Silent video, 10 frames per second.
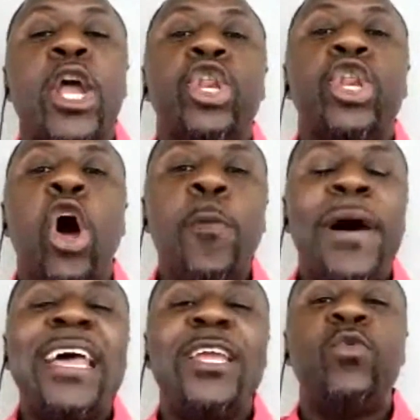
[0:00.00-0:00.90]

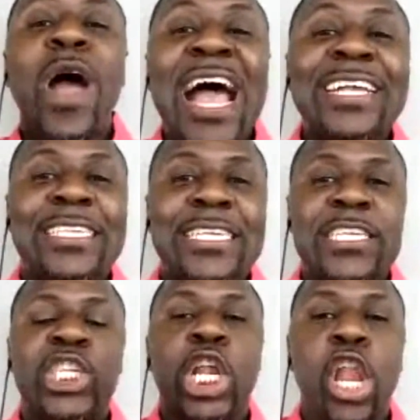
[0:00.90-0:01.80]
Nobody rises
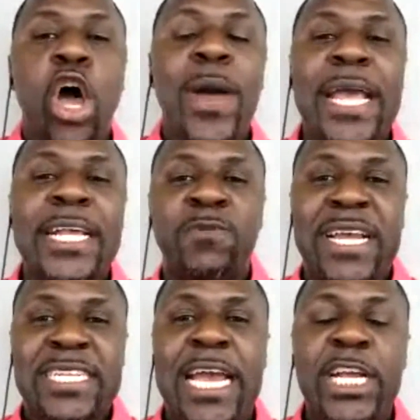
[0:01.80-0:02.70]
to low
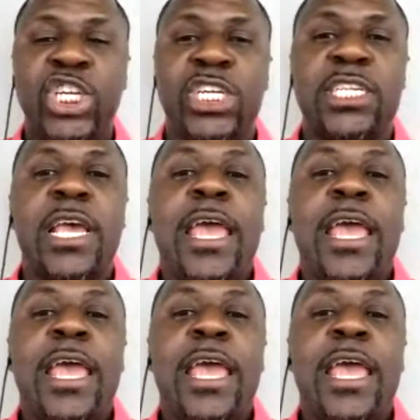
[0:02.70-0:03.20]
expectations.